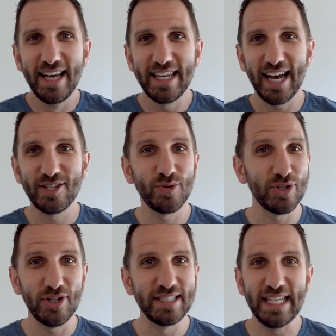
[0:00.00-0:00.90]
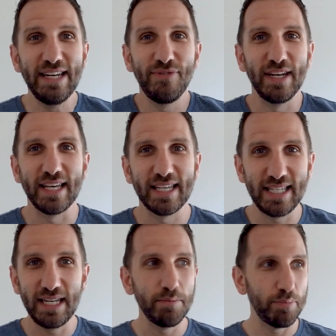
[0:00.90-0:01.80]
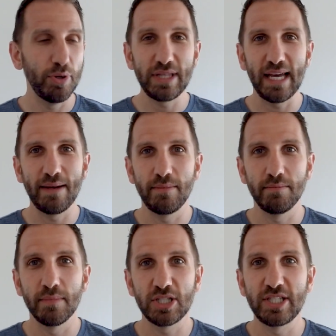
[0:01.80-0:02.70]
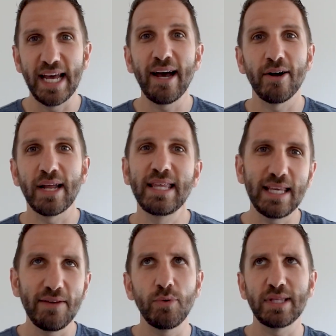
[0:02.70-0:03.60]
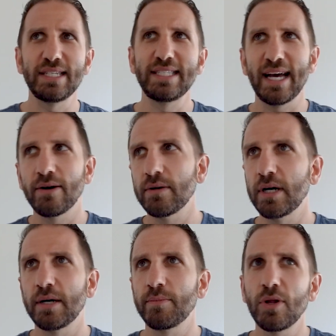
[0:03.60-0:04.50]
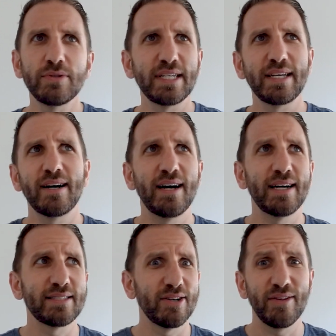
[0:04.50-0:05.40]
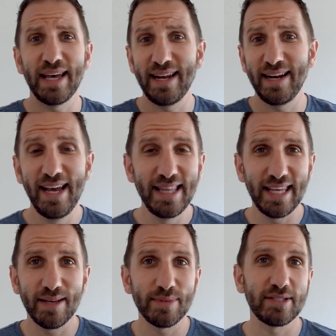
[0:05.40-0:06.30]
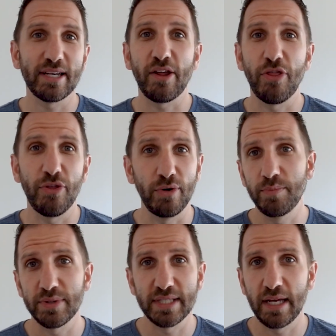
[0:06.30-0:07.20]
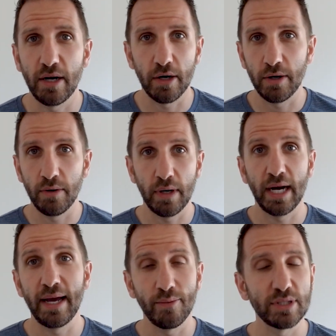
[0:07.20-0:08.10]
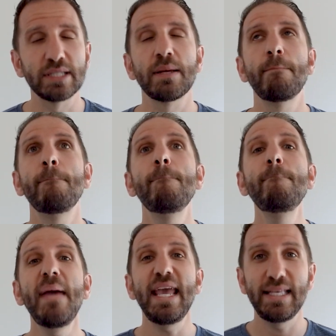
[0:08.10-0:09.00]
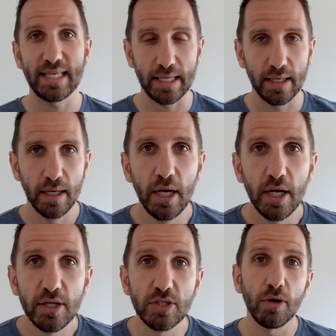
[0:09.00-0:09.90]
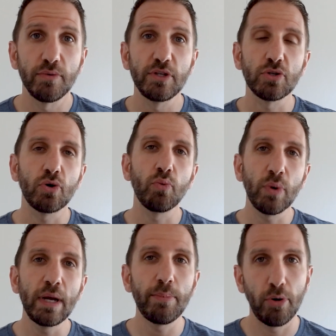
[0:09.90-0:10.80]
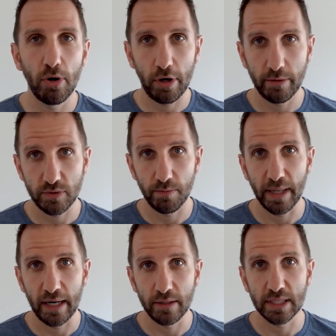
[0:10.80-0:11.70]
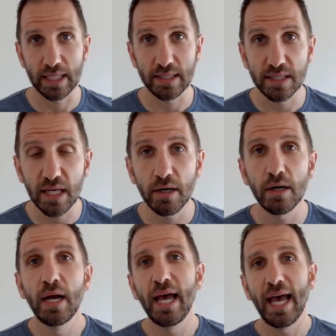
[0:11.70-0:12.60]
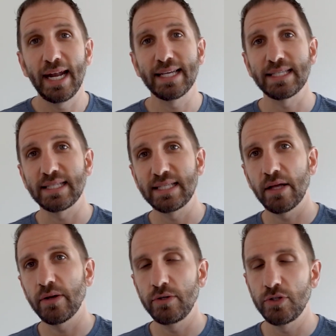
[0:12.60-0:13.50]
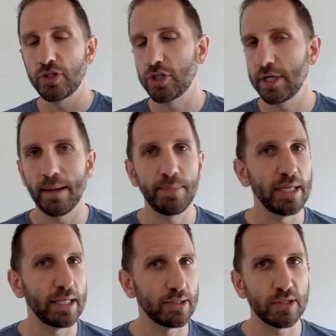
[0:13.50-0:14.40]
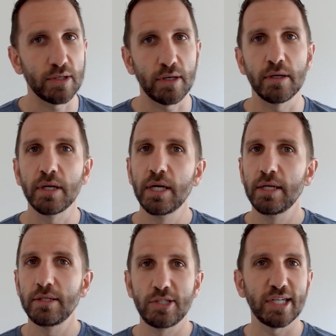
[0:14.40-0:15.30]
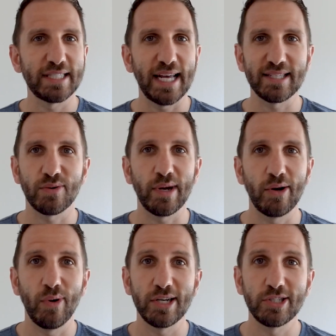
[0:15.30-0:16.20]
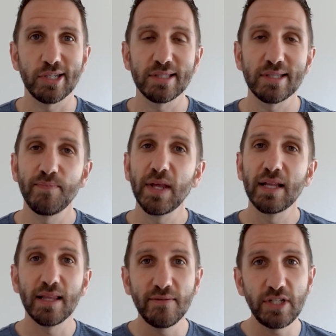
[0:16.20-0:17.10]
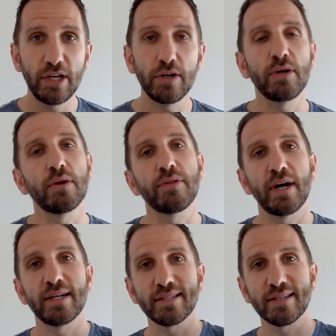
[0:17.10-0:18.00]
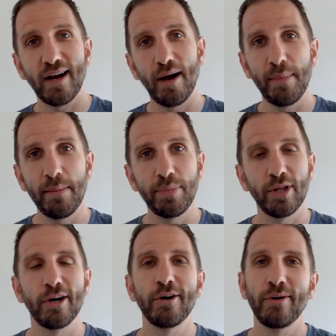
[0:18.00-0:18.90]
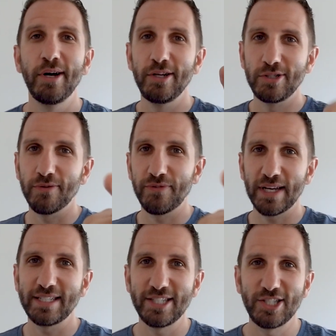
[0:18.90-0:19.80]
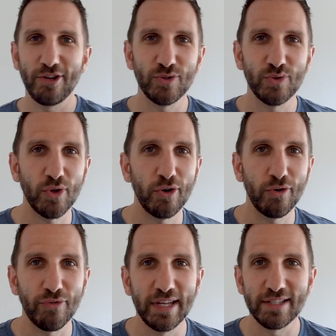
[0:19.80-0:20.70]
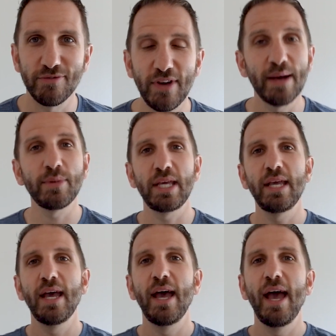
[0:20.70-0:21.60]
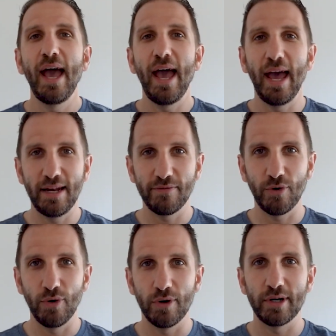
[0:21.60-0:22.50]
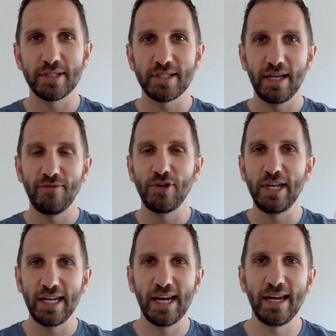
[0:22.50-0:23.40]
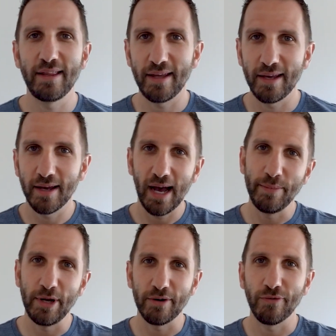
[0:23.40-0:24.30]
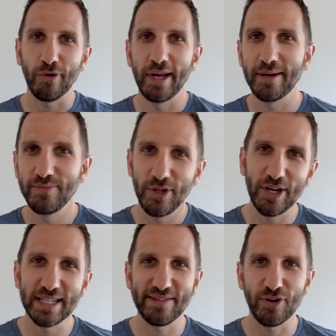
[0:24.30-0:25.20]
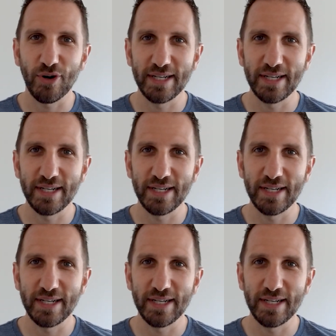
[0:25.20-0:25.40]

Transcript: cash return. It's infinite because he didn't put that much down. I think even with the down, um, closing costs and all that, I think it comes out to like a thirty percent R O I, which is amazing. So these are great programs for buyers to consider. And as a seller, you should not be concerned. Just ask the right questions. Love to hear your thoughts. Comment below. Don't forget to share this with all your friends and family. And of course, if you need anything, I'm here for you. You guys have a great